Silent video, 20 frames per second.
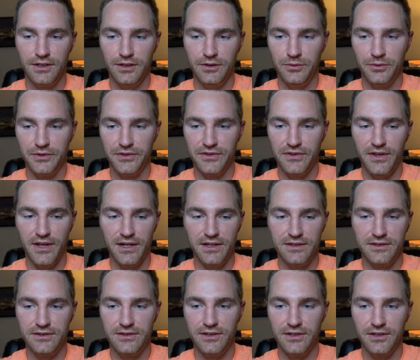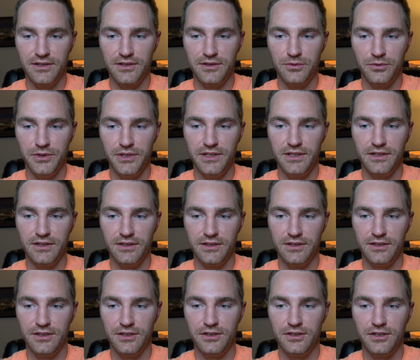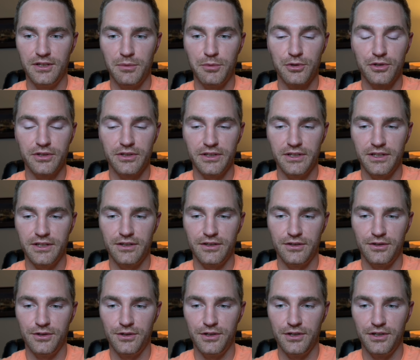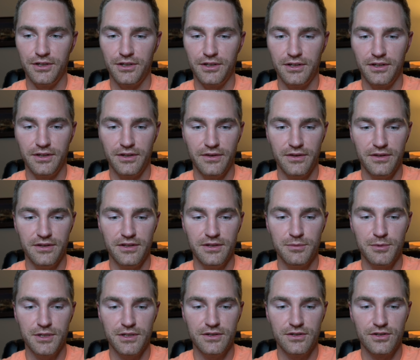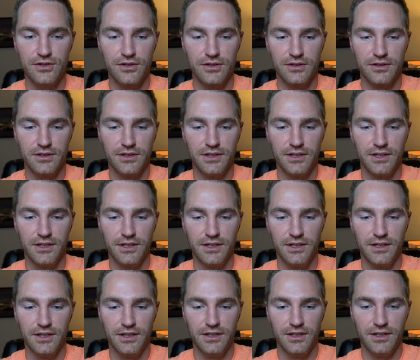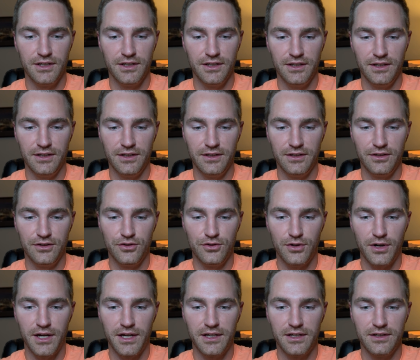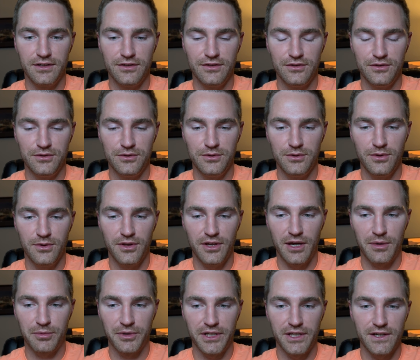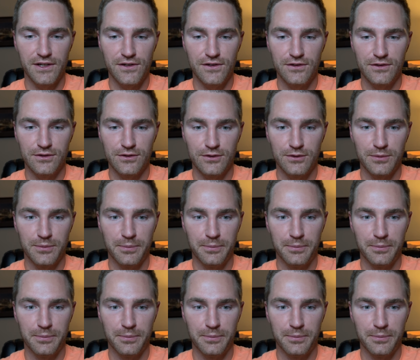Once that is done, we can double click on the image and drag it to the applications.